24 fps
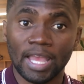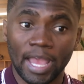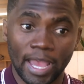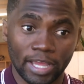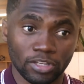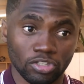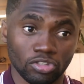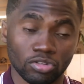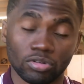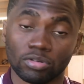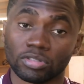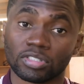
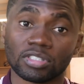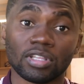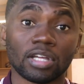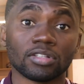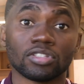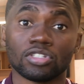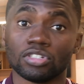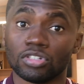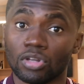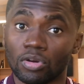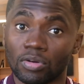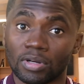and you will start
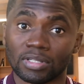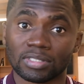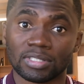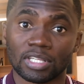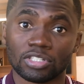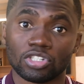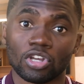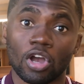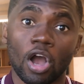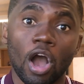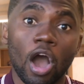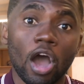to notice that
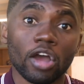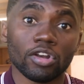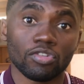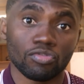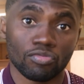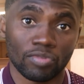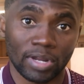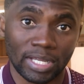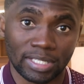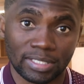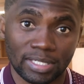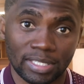your heart
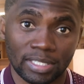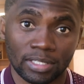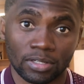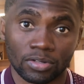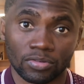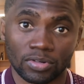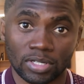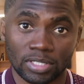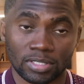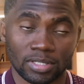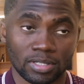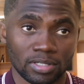rate
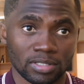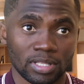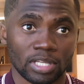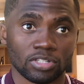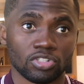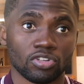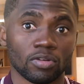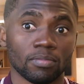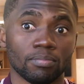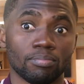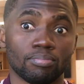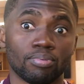increases, that
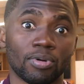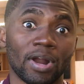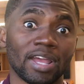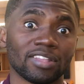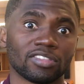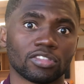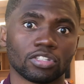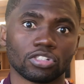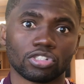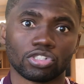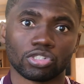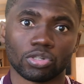your
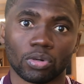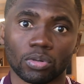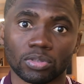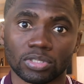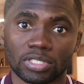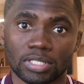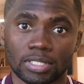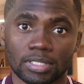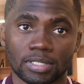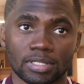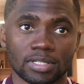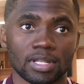breath
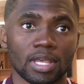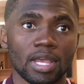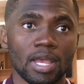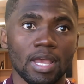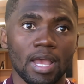shortens,